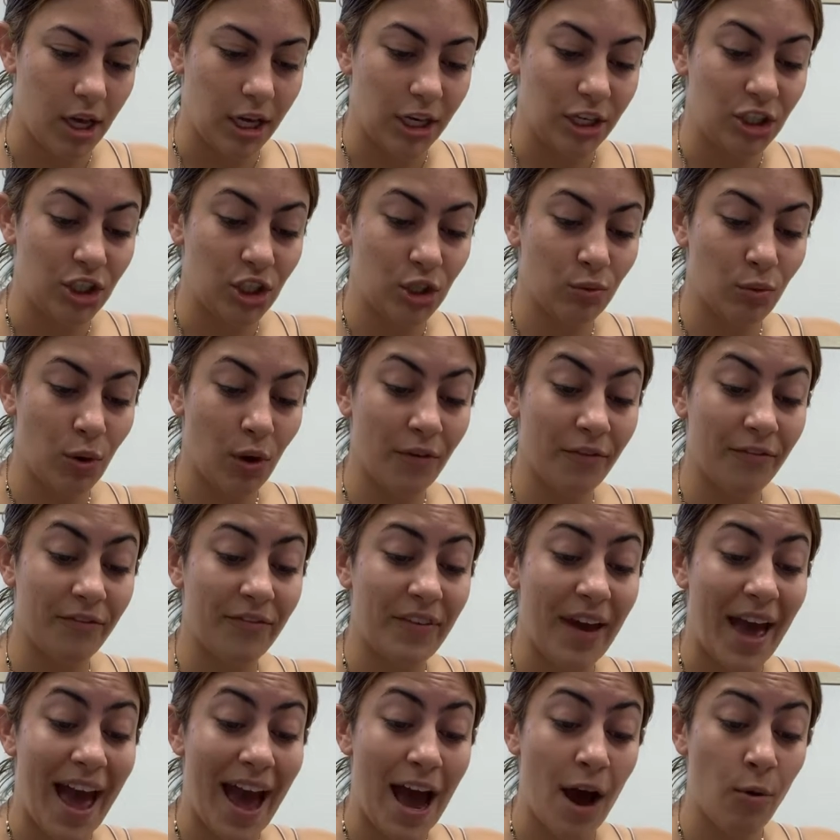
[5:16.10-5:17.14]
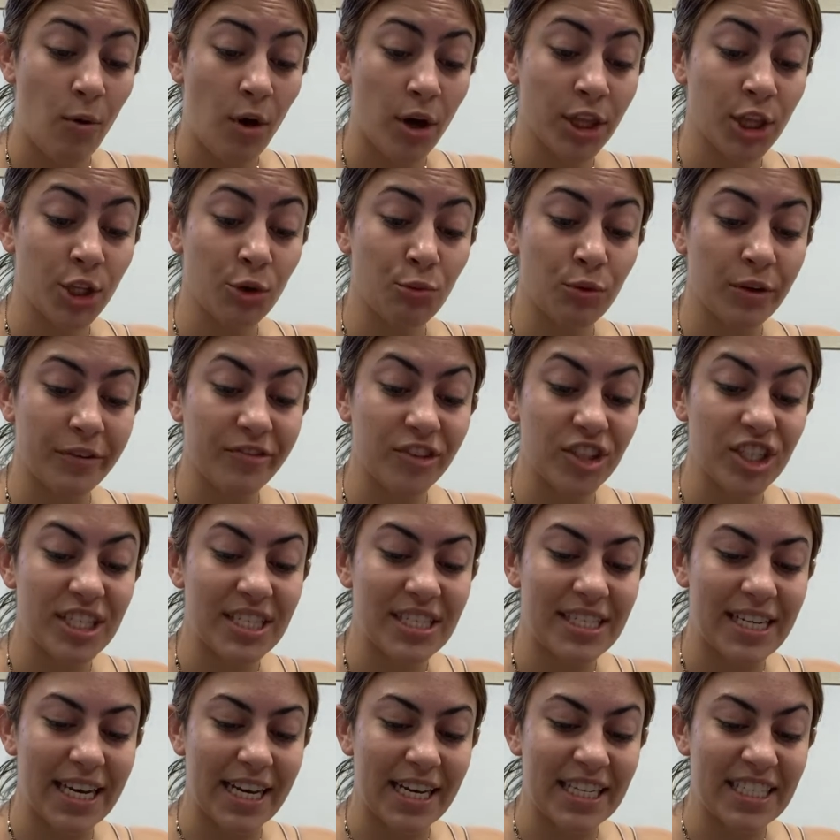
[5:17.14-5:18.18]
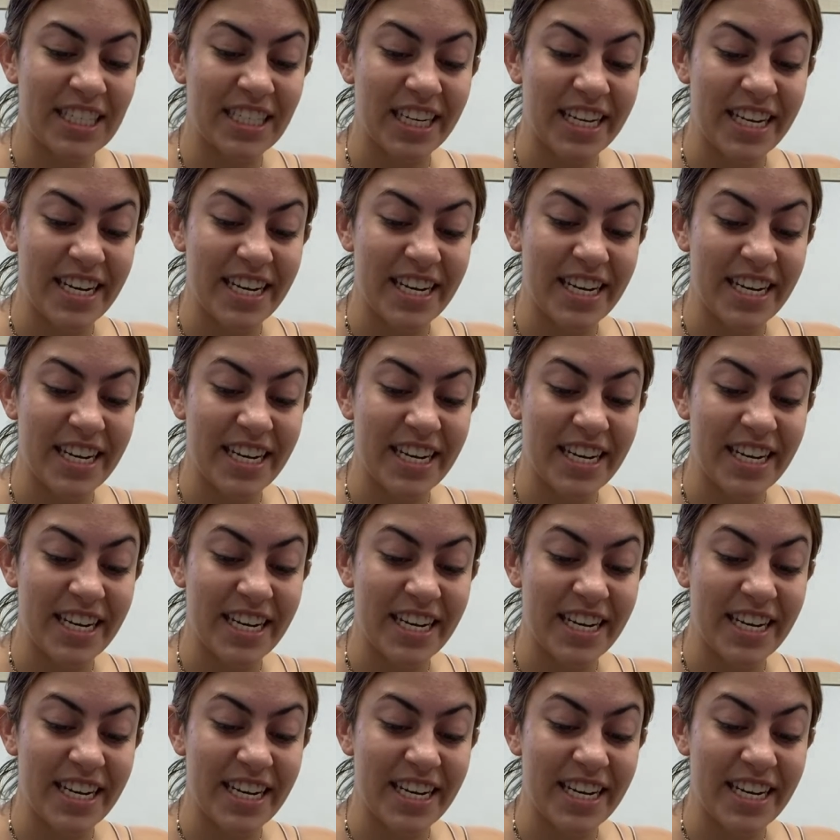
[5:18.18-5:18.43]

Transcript: "You will vow on the River Styx